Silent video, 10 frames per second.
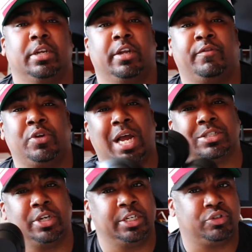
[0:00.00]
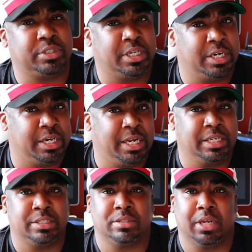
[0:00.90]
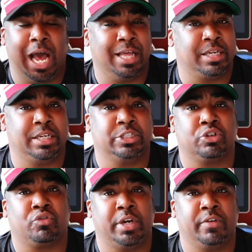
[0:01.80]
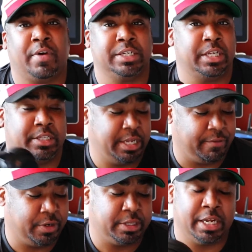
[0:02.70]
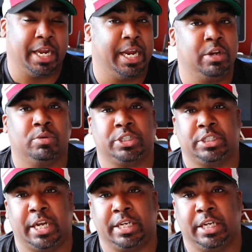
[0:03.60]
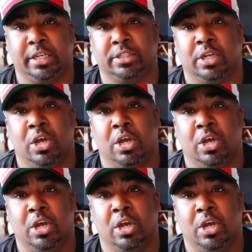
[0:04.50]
If you guys are interested in these, I think these are a great device. I definitely think anyone should take these,